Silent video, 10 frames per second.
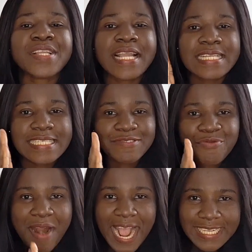
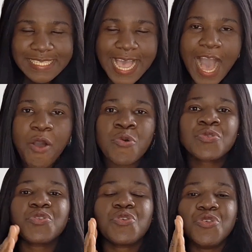write out
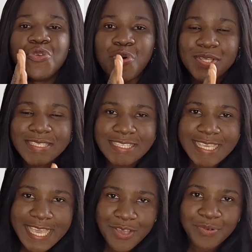your
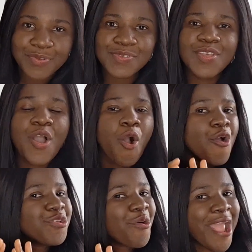skills or
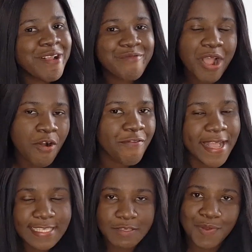your area of
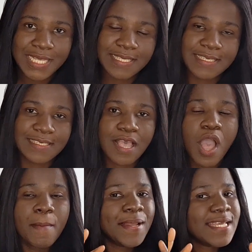expertise.
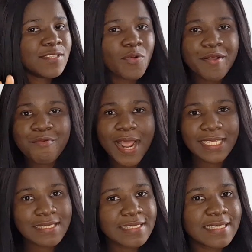Please, when
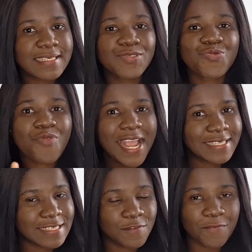writing this, write
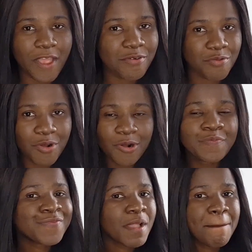it very well.
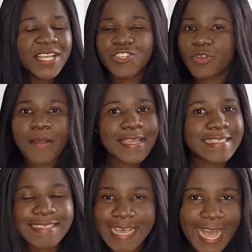Make sure it's
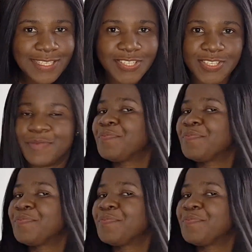catchy.